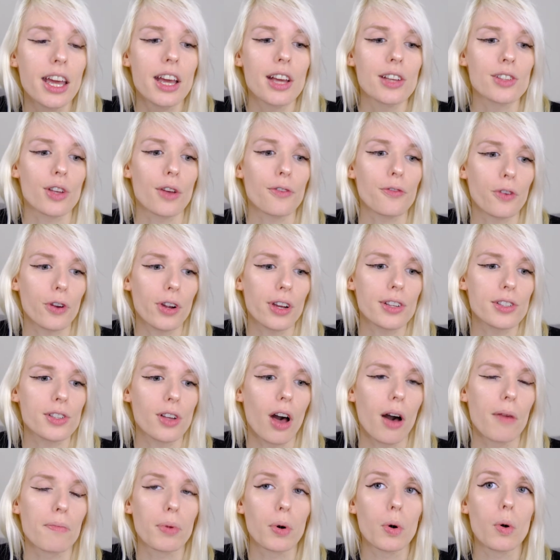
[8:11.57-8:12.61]
So for
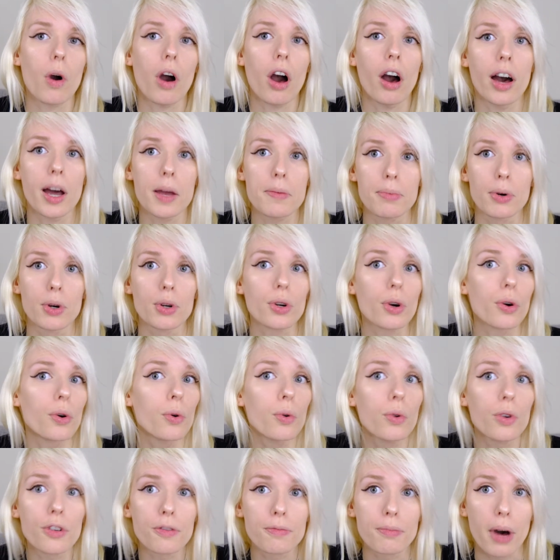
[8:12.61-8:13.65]
example, I book
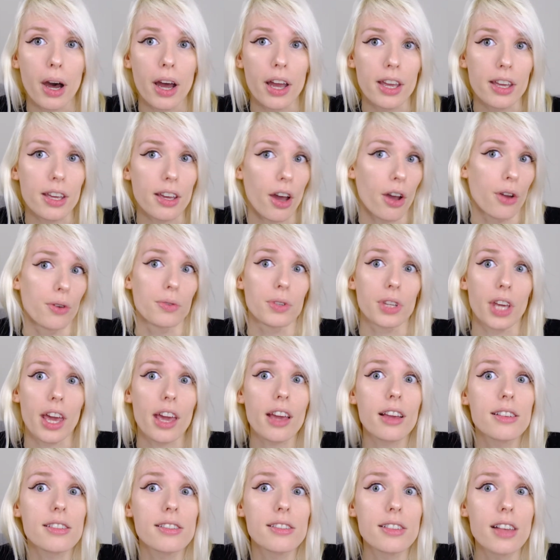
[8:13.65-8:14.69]
all of my own
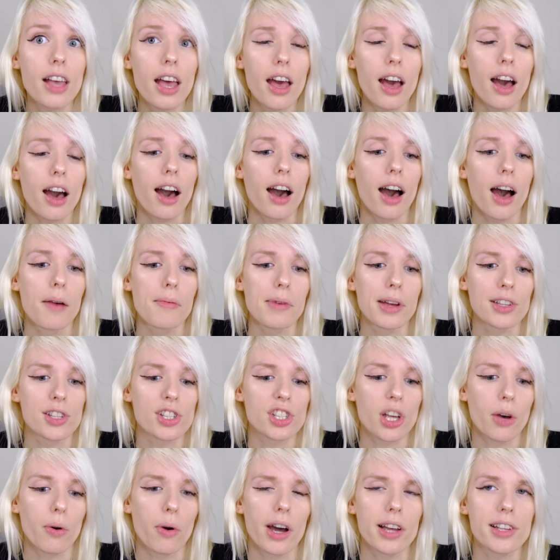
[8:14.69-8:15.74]
gigs, and
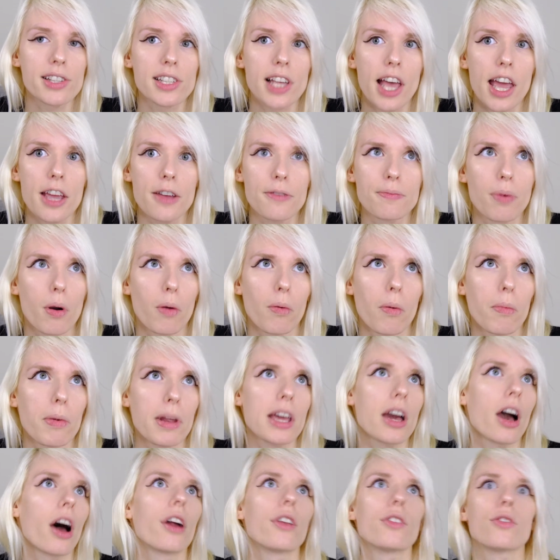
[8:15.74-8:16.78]
so I save
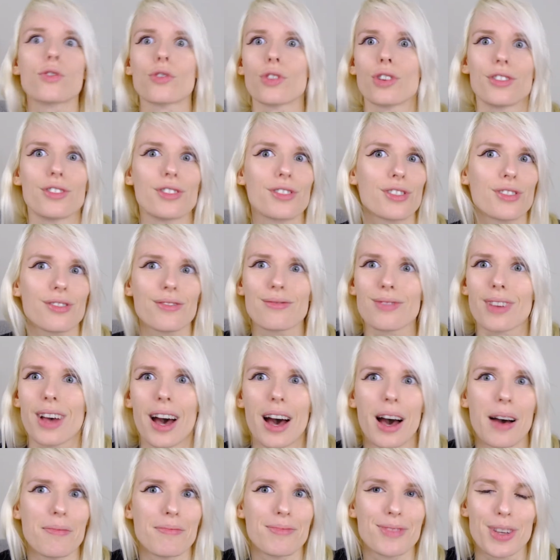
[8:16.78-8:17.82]
probably hundreds
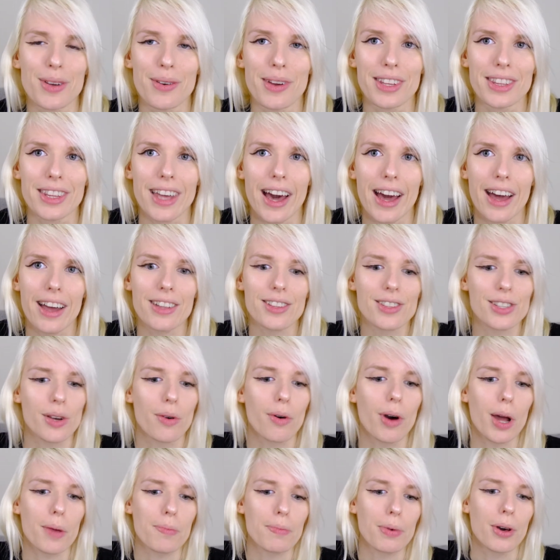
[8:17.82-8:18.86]
doing that, and
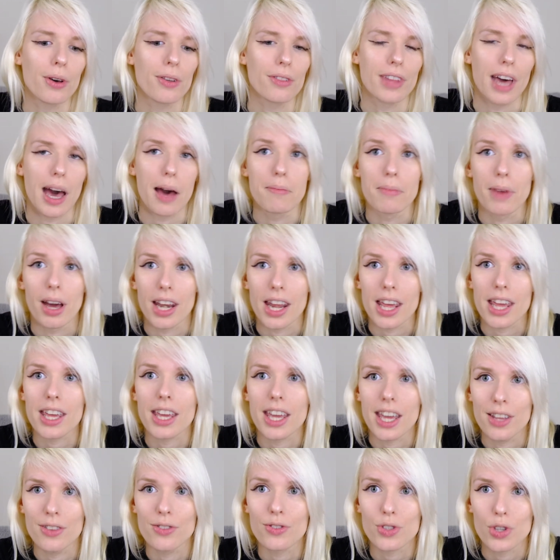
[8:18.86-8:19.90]
so I put that money
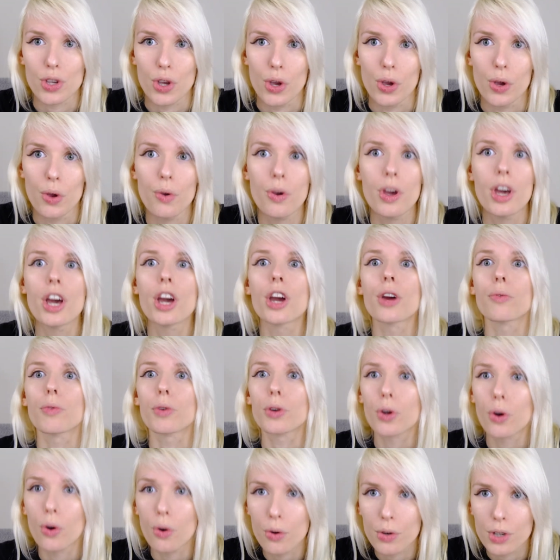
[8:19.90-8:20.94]
into
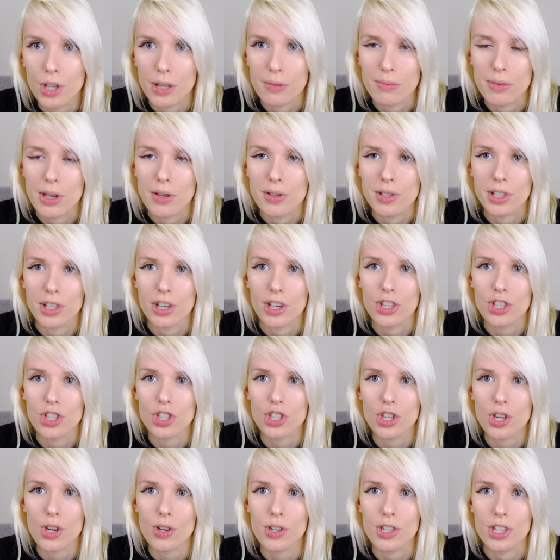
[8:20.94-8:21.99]
recording music at a
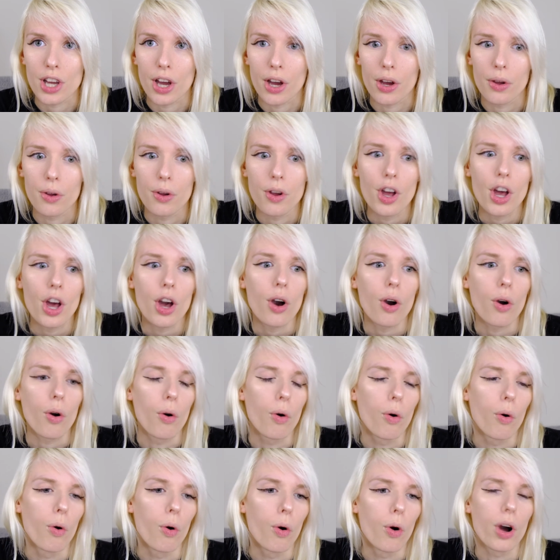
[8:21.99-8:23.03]
studio
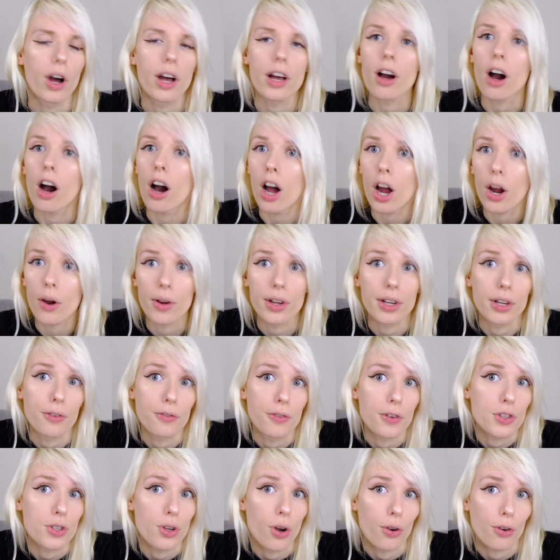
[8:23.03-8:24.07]
or hiring a
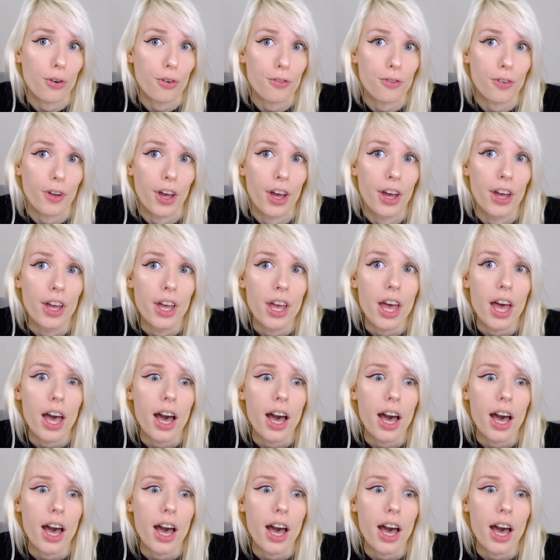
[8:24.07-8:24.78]
photographer.